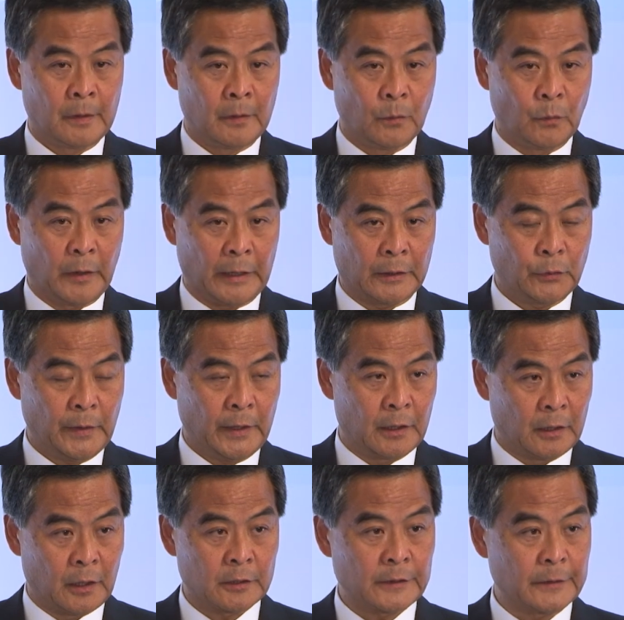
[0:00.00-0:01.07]
We are doing a
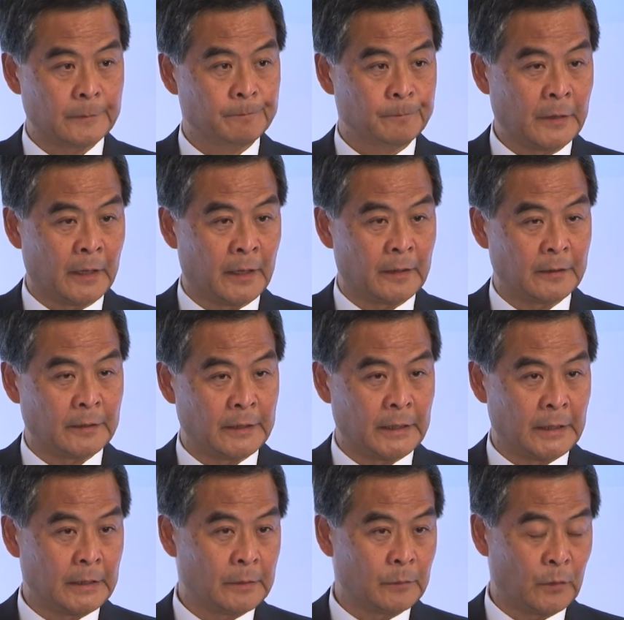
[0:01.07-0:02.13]
lot
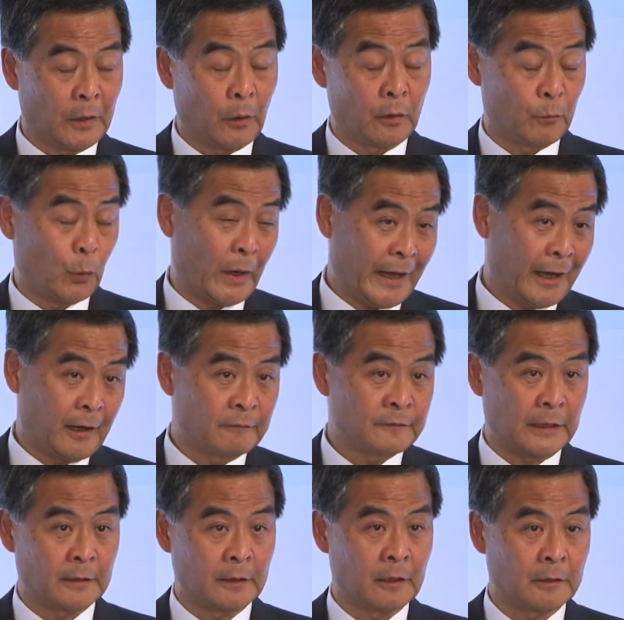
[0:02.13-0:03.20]
we have
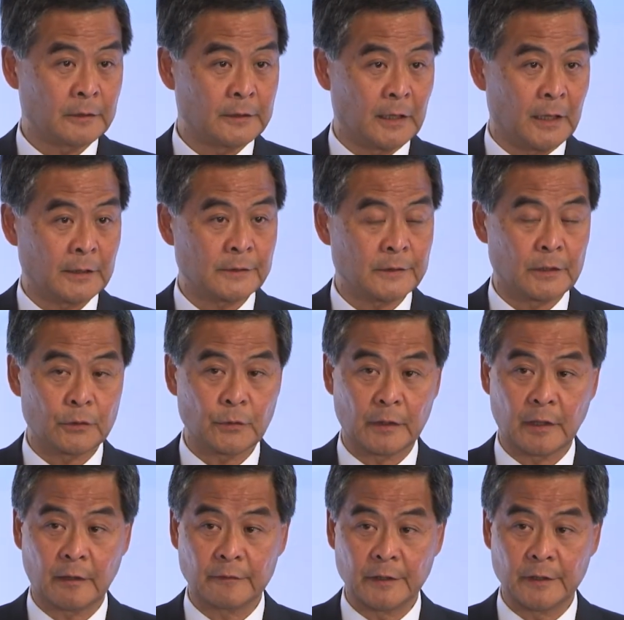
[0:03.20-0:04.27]
done a lot in the last
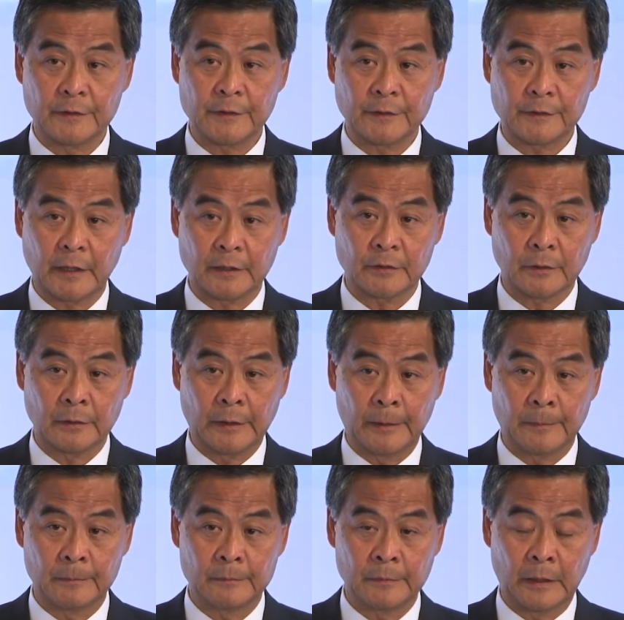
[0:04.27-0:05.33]
2.5 years since I
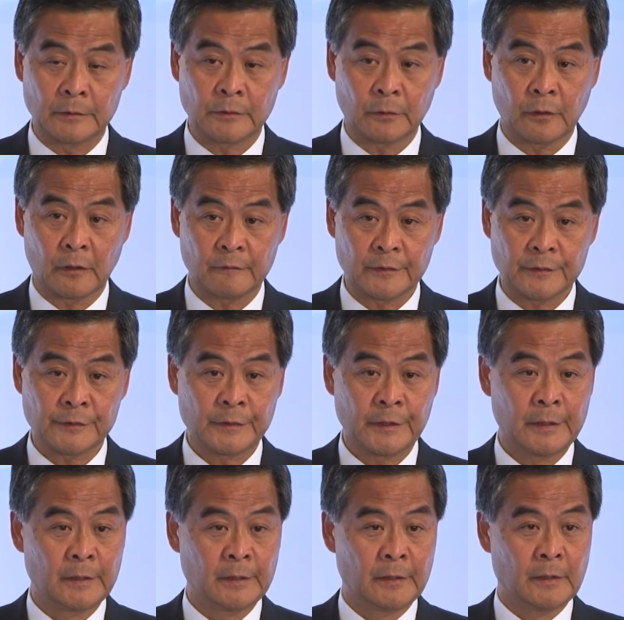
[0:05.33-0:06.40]
took office
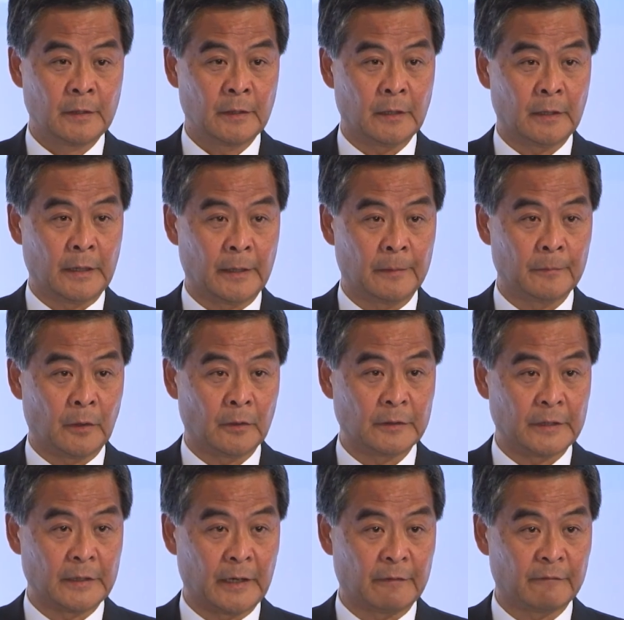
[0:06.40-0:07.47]
on
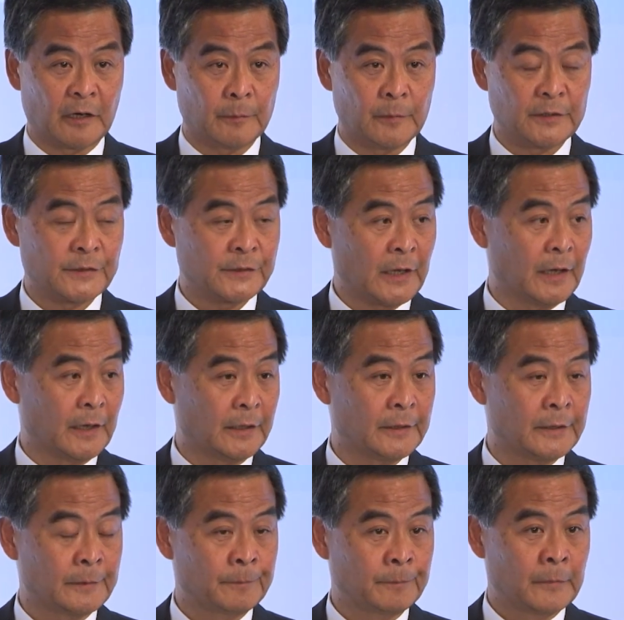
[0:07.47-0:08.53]
the environment
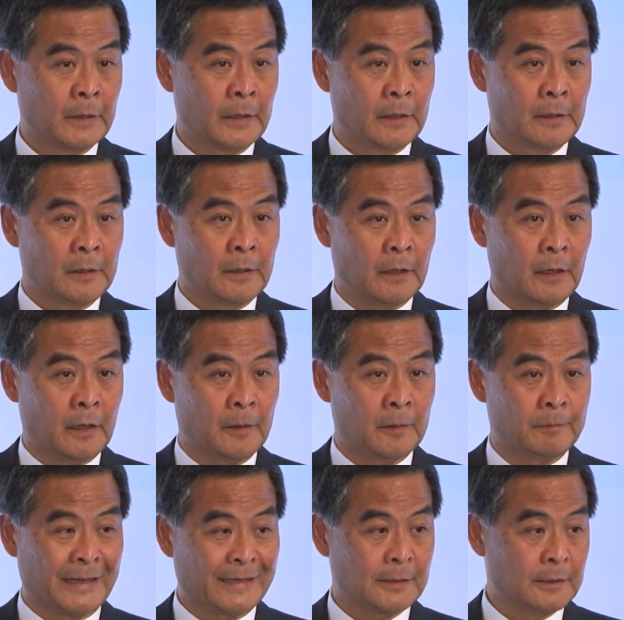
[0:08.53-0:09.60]
side,
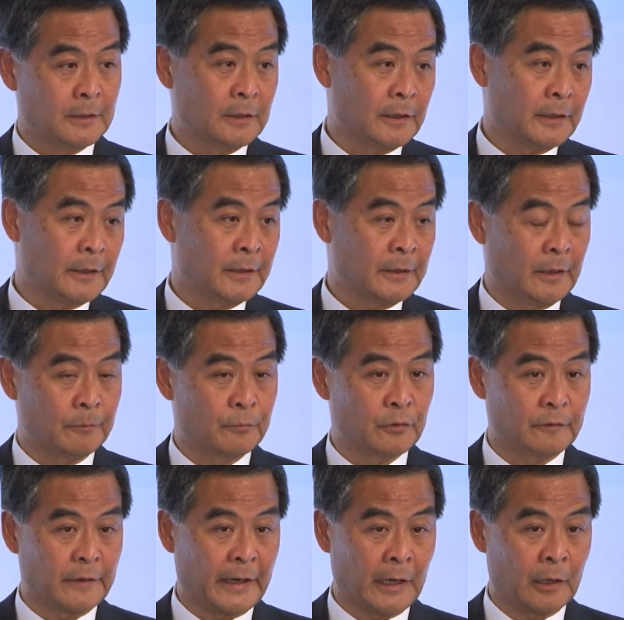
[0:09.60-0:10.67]
particularly
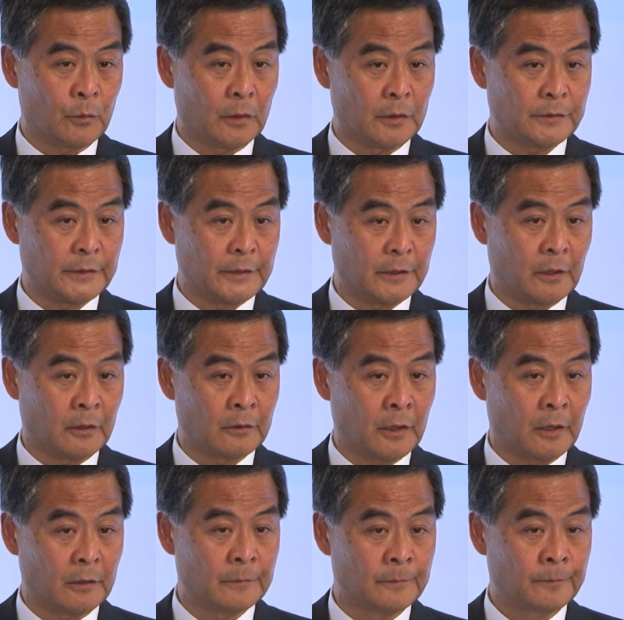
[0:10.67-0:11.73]
improving air quality in Hong
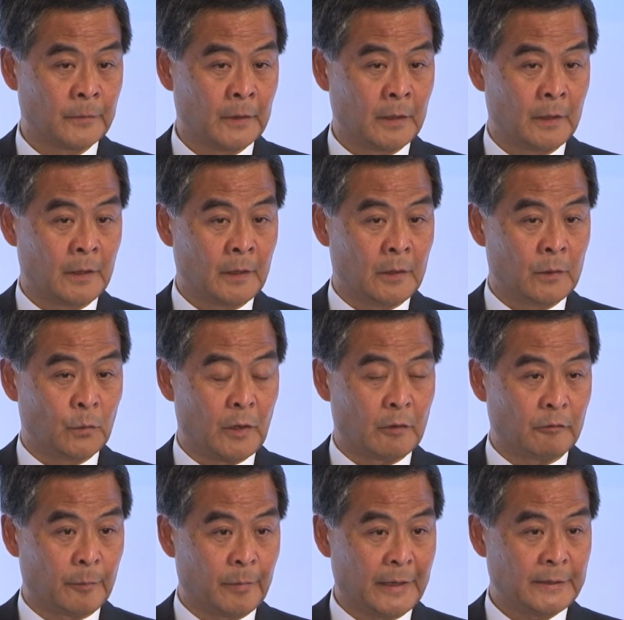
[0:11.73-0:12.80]
Kong. We're
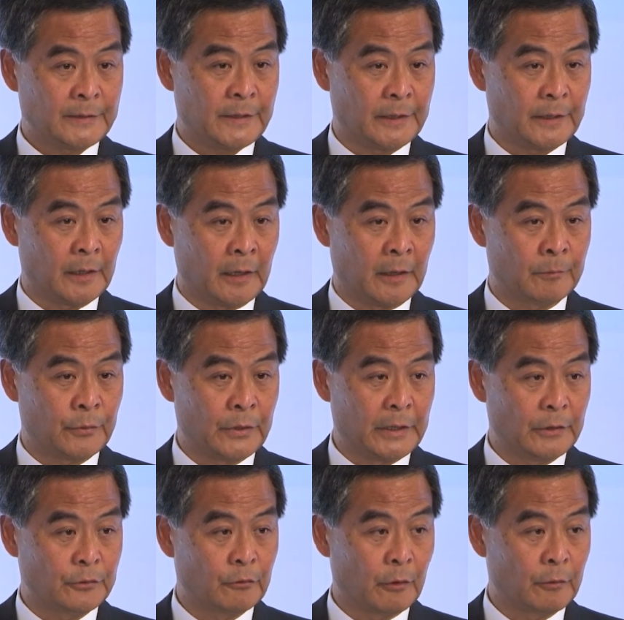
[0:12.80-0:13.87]
replacing
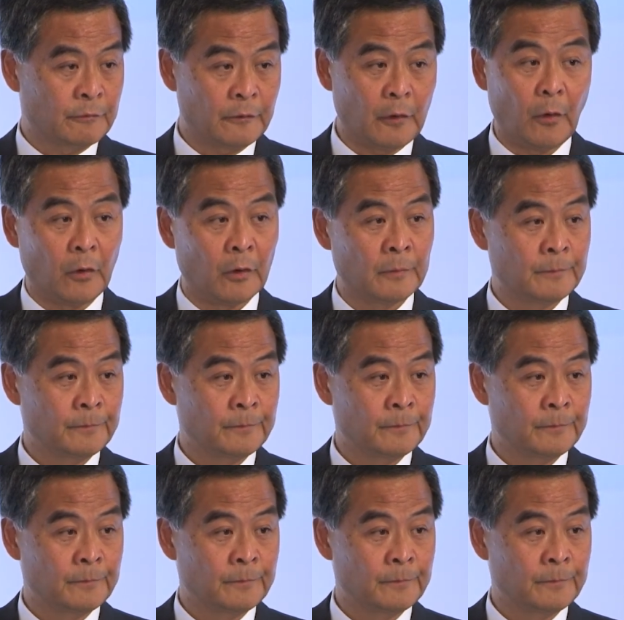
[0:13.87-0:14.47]
pre-Euro 4